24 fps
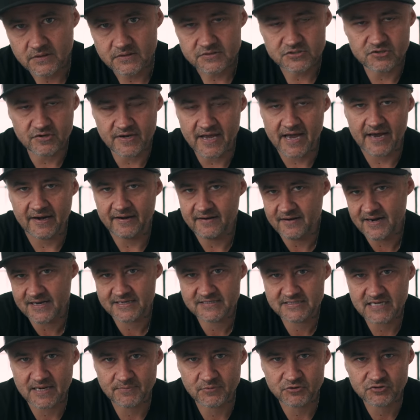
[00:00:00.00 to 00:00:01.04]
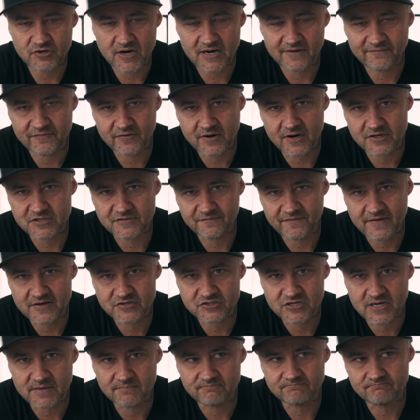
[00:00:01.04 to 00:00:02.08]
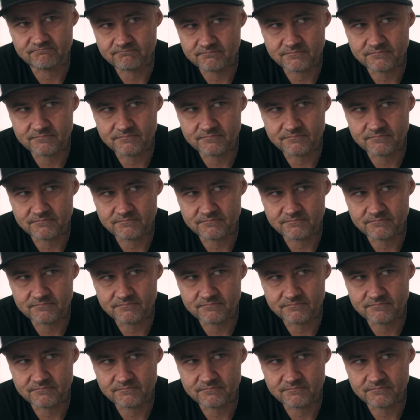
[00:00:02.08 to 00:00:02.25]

So, yeah, next time you're trying to figure out your face shape,